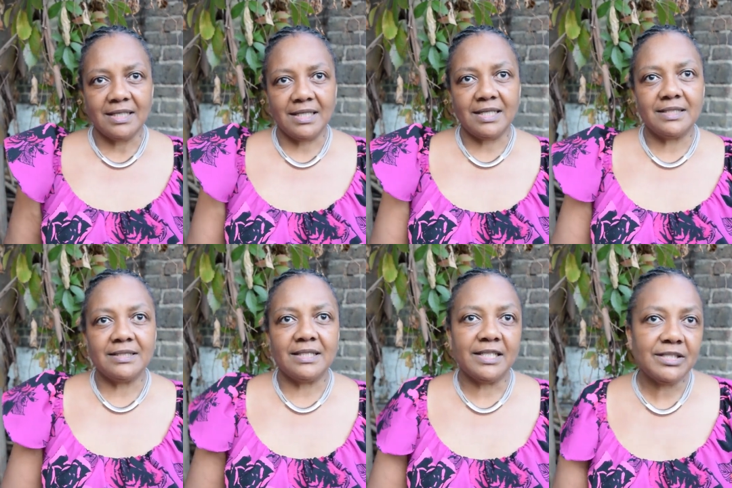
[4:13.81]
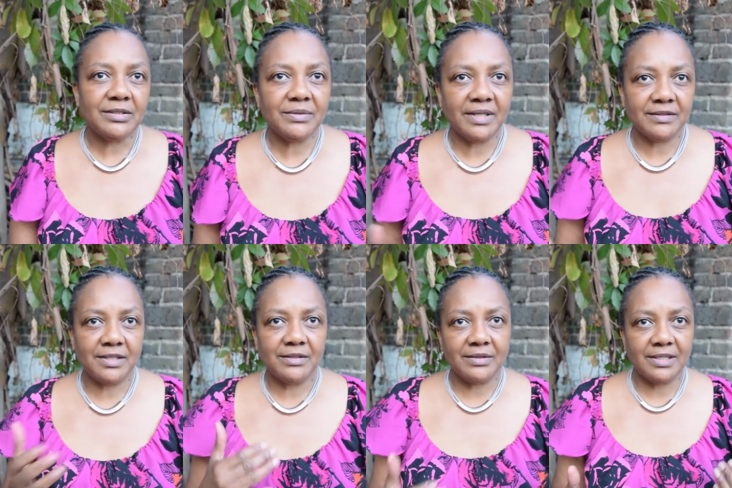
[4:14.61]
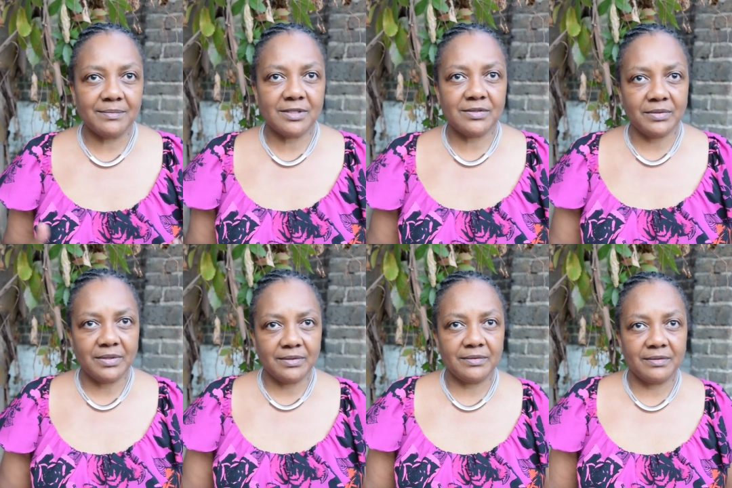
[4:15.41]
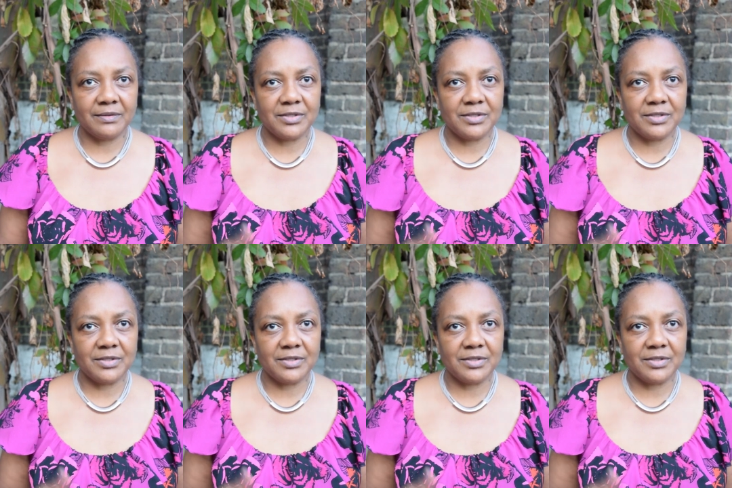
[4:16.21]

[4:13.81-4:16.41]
And the lady who had the eucalyptus oil that